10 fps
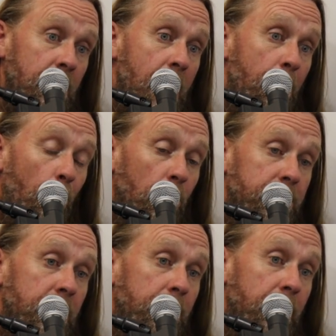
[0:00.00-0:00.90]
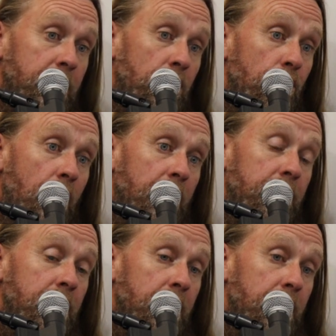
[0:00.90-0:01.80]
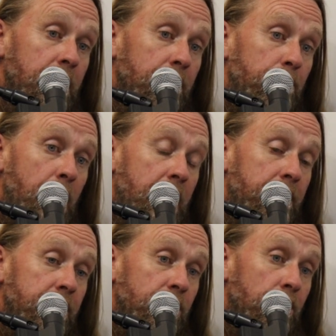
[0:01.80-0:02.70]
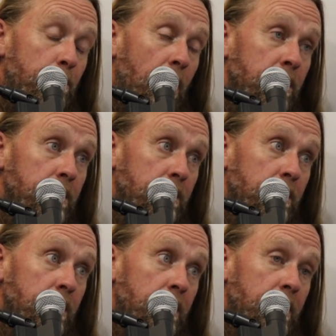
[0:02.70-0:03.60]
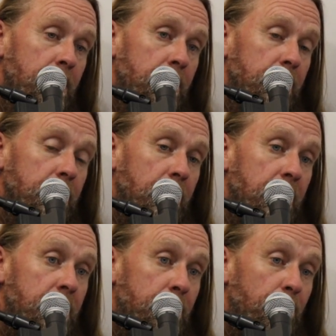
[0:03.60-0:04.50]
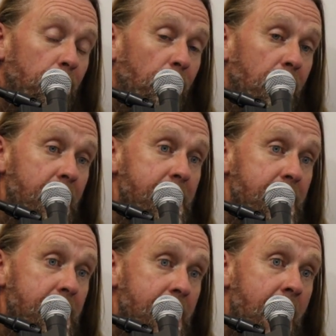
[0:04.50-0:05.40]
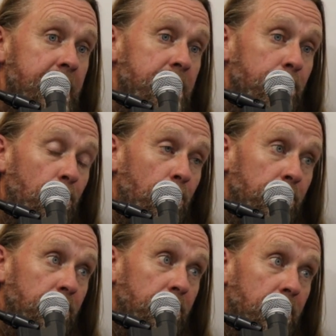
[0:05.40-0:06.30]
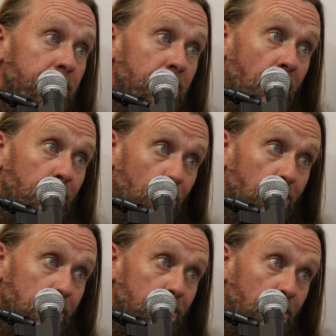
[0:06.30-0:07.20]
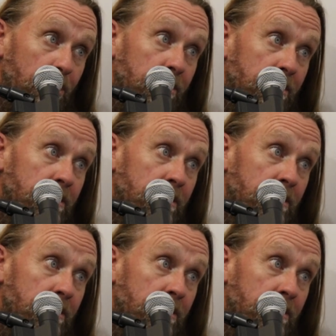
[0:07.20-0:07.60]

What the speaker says: and what's going to make you run better than your opponent is as important, if not more important.